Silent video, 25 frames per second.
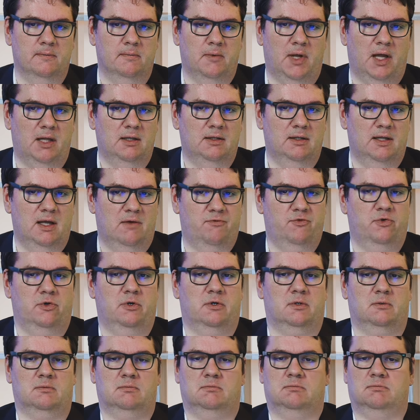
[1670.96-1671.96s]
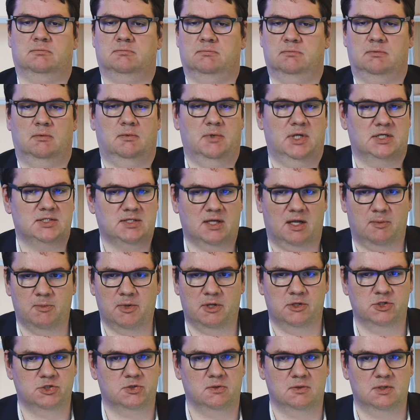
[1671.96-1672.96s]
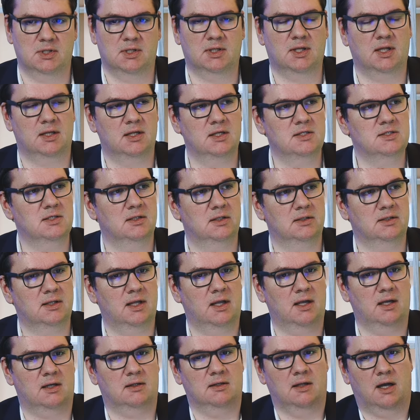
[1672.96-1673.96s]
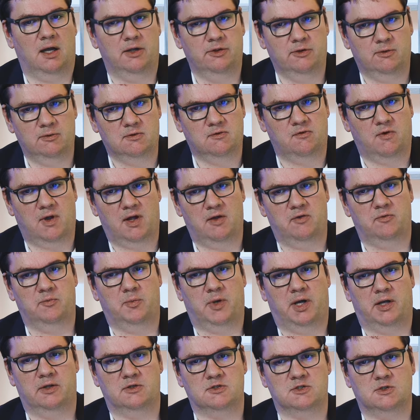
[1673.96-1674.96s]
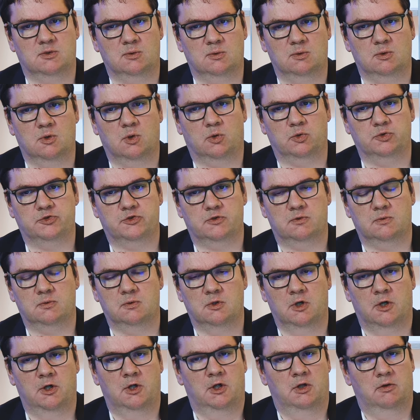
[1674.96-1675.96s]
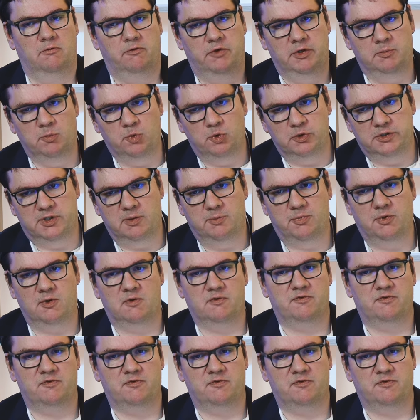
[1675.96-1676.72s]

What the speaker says: endeavor, as I mentioned, it can easily take 9 to 12 months to go through with multiple